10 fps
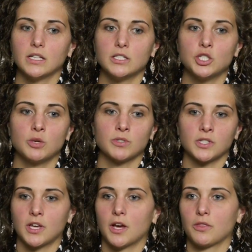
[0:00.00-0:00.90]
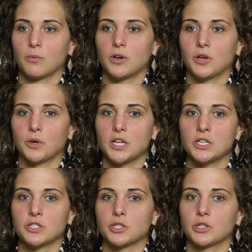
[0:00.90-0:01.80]
Gene was looking out the window and he
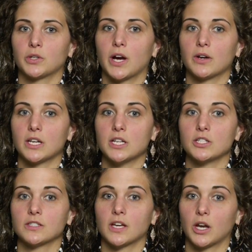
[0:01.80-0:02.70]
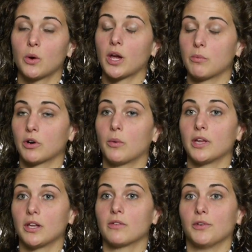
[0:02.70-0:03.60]
just turned around and he just said, okay, we're
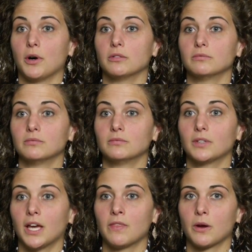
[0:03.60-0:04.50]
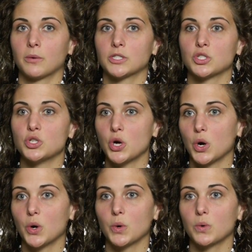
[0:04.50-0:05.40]
going into the vault. And there was
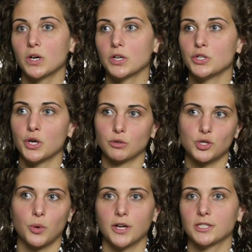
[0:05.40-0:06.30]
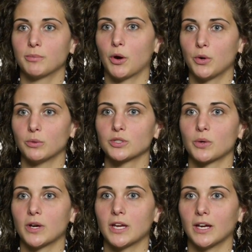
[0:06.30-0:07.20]
no choice about who was
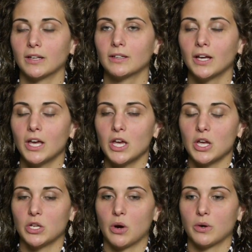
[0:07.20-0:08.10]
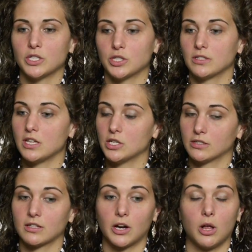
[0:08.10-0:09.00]
going in. You know, it's just, he
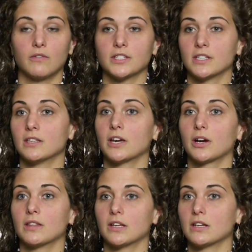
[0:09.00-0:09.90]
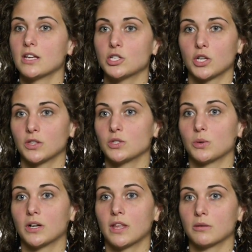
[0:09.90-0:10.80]
just got all of us in there and then he shut the
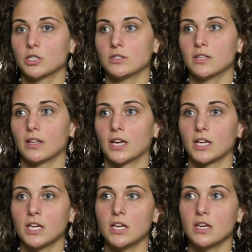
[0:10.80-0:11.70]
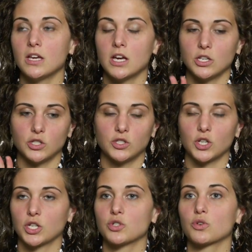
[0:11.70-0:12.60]
door and that was just it. Like, he just
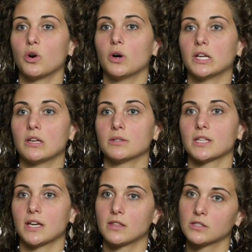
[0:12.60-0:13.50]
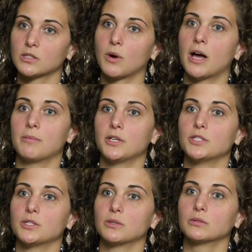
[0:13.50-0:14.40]
took control and he was like, this is what I'm gonna
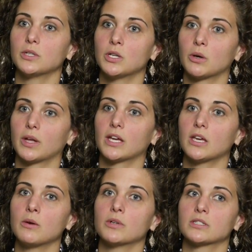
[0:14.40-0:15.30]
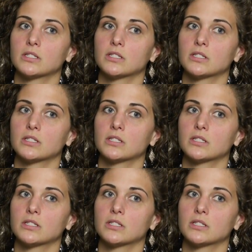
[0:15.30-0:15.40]
do. You know, like, he was